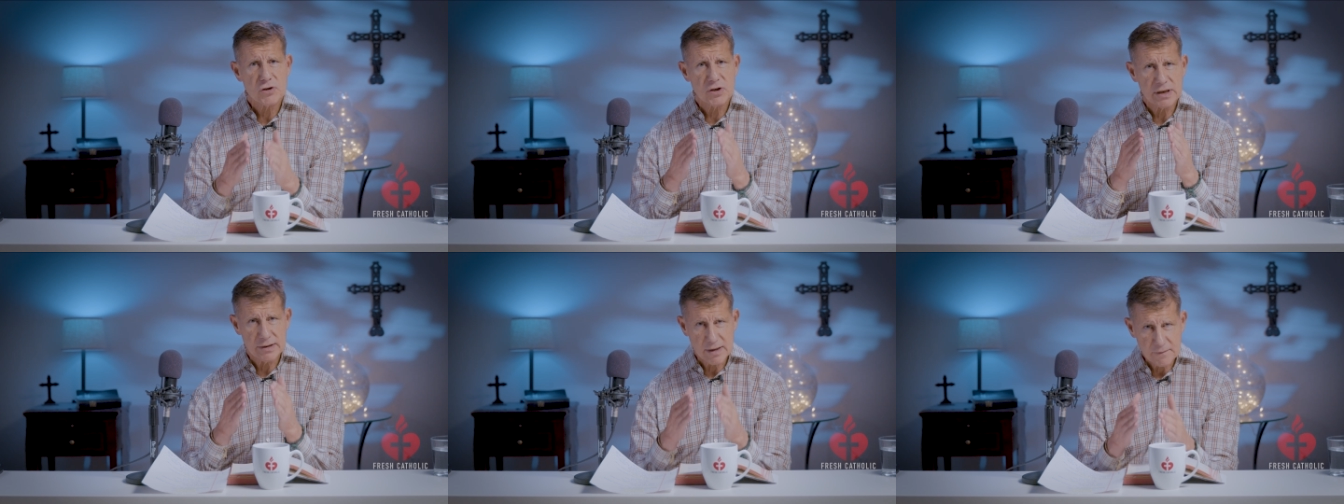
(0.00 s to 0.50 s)

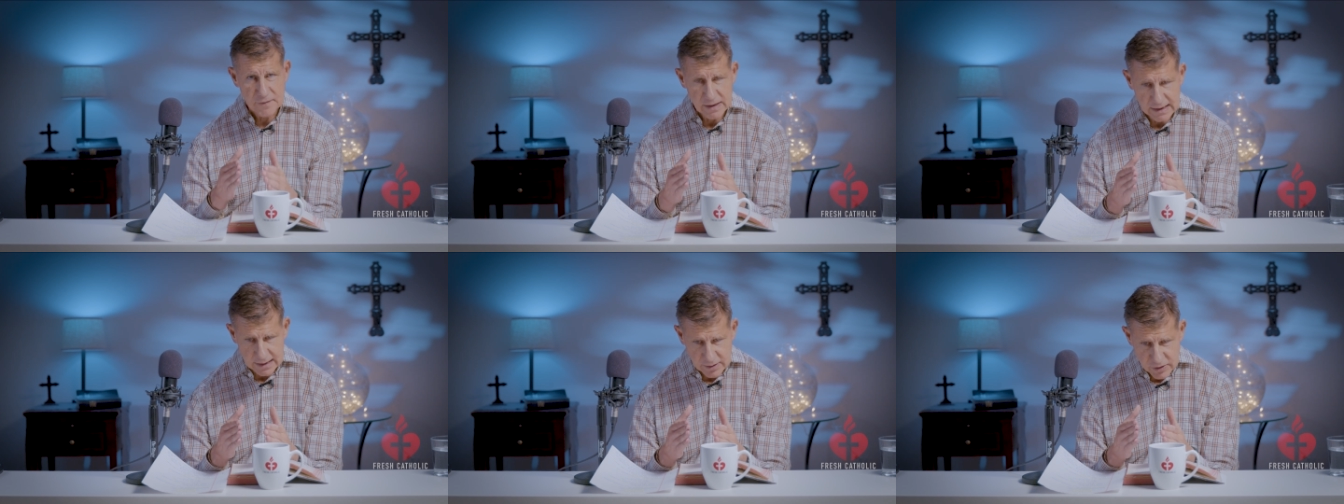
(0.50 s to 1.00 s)

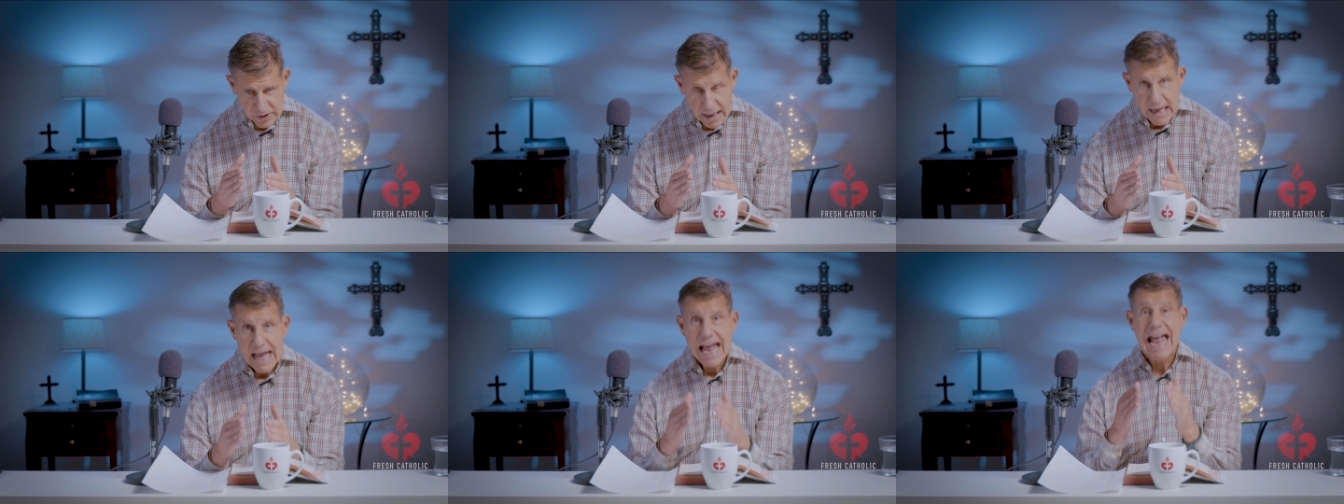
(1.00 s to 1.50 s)
significance,
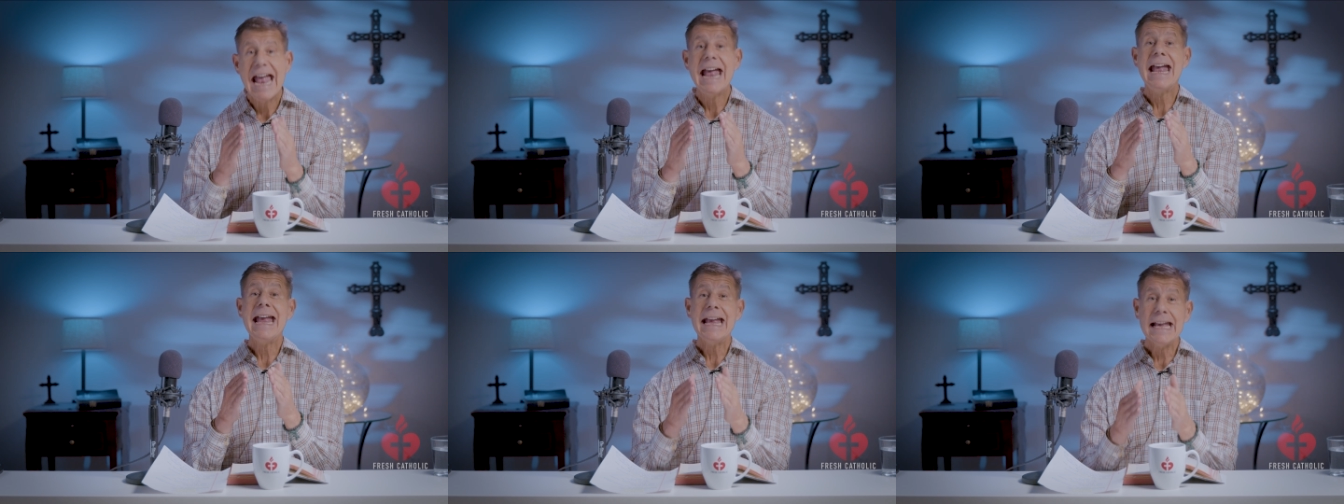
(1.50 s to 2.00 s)

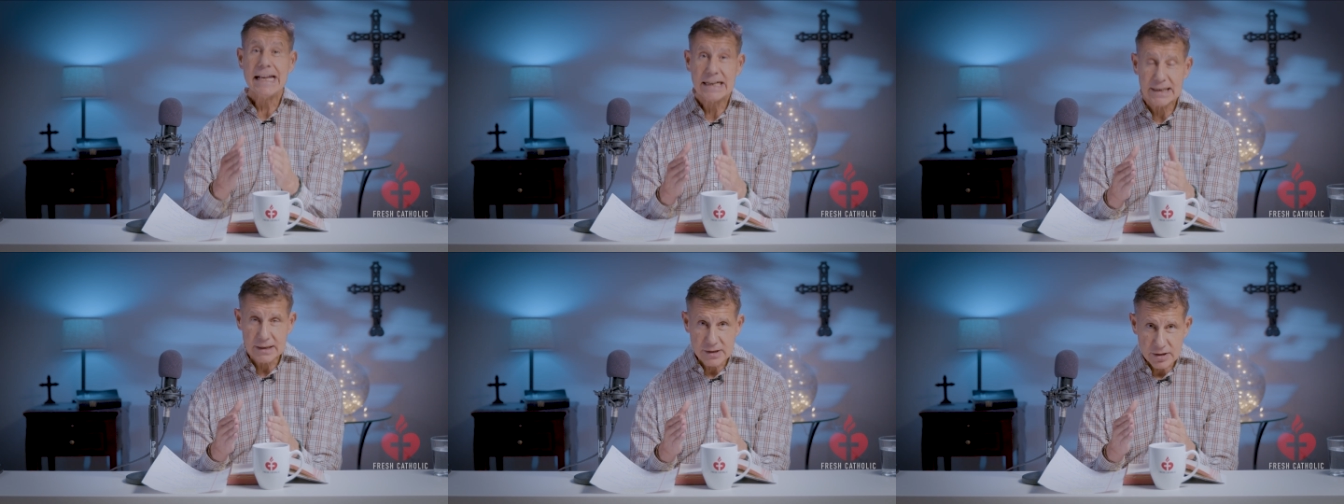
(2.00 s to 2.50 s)

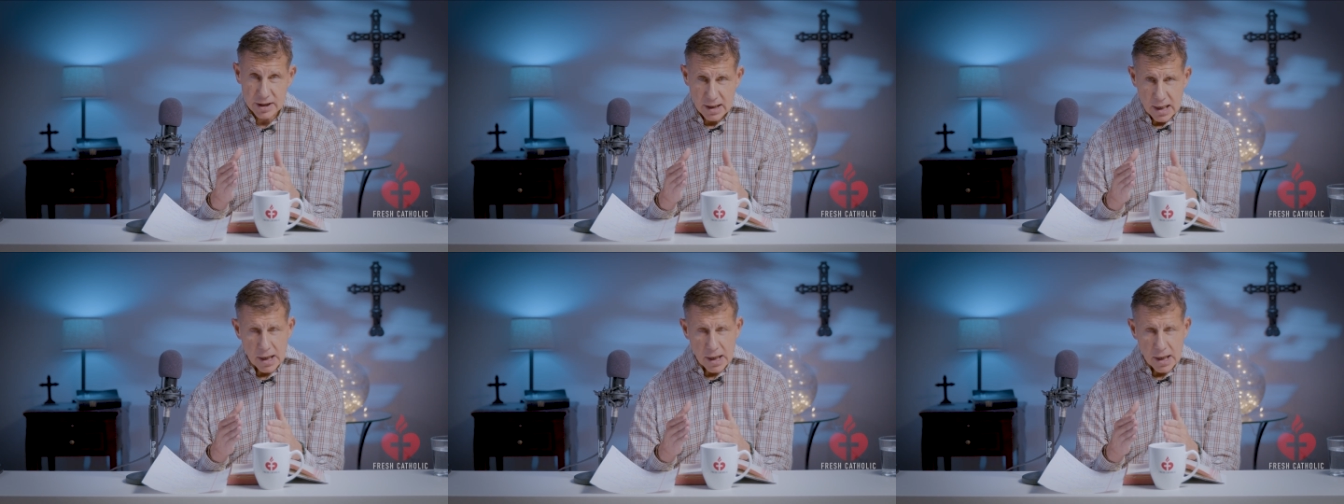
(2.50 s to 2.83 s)
and